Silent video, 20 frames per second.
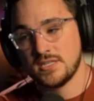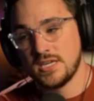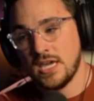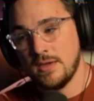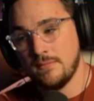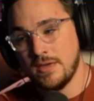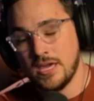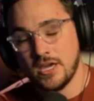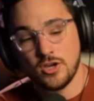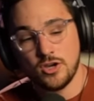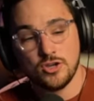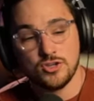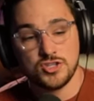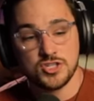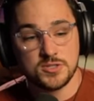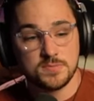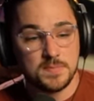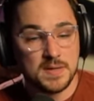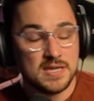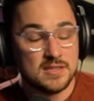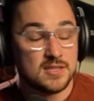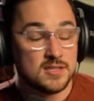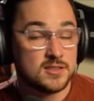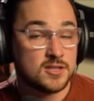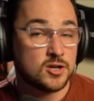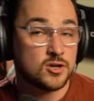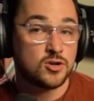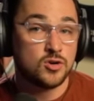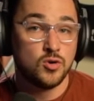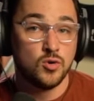scheme. It could just be that
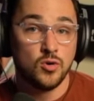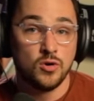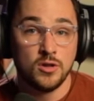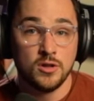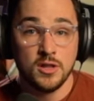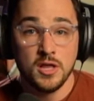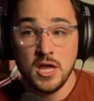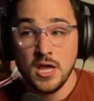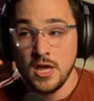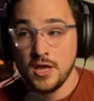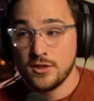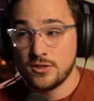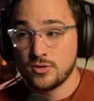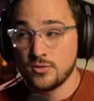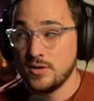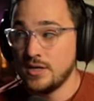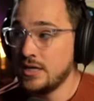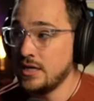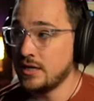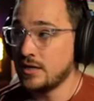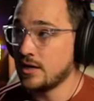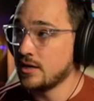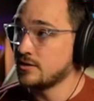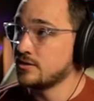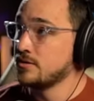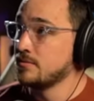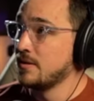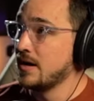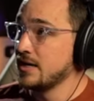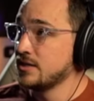they're cool 3D
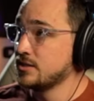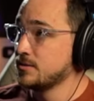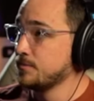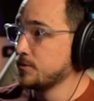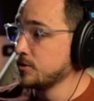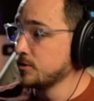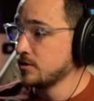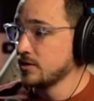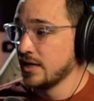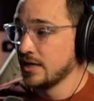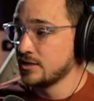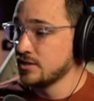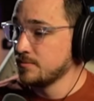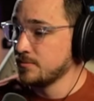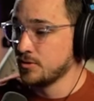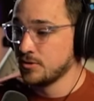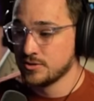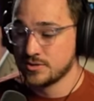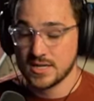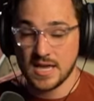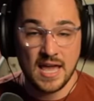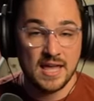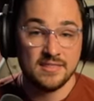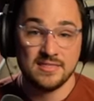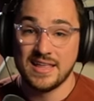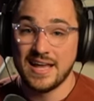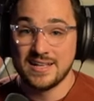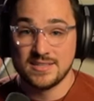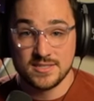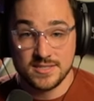customizable collectibles
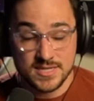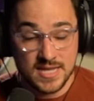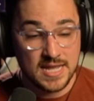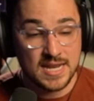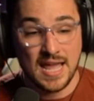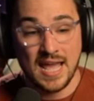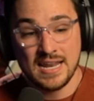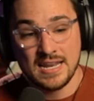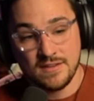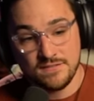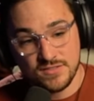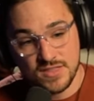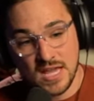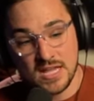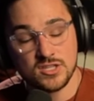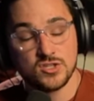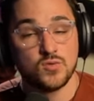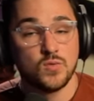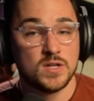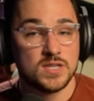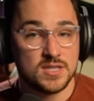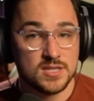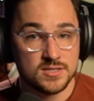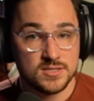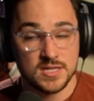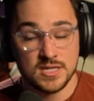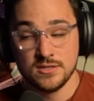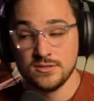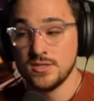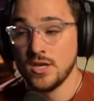and that's it. And if that's what
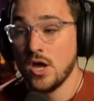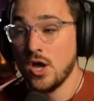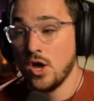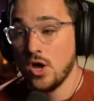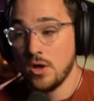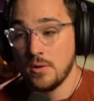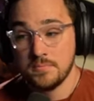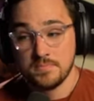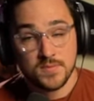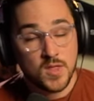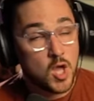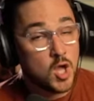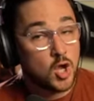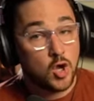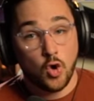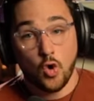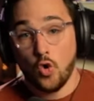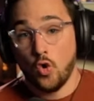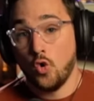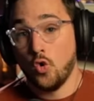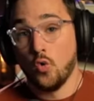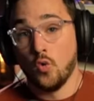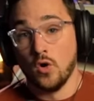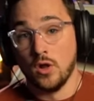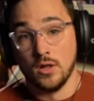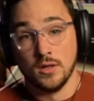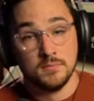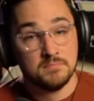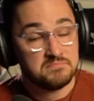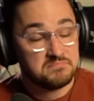this is,
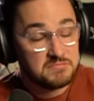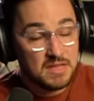cool.